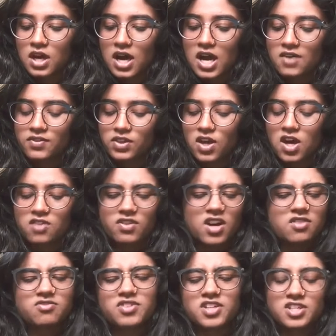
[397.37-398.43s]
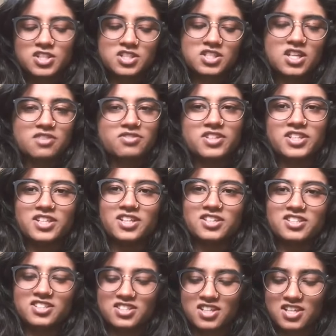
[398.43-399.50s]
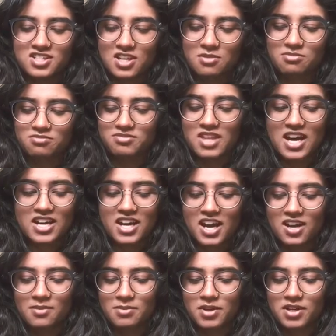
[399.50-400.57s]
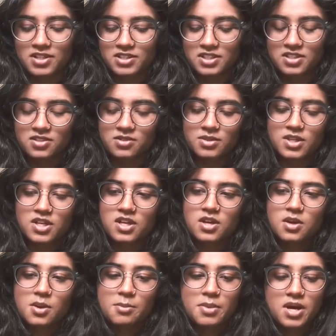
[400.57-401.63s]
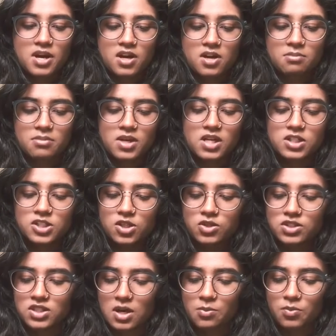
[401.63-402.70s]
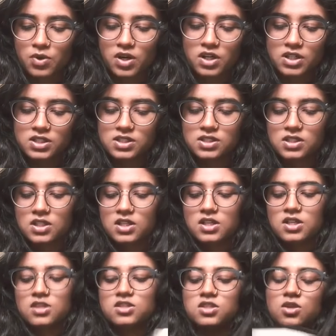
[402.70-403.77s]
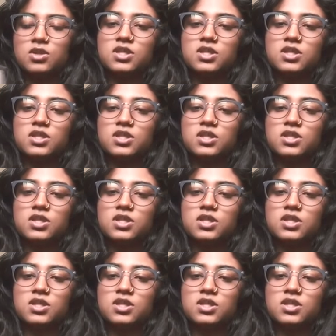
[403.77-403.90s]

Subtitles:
I have a lot of unfinished stuff in here just because I'm that kind of person, but I'll show some works. So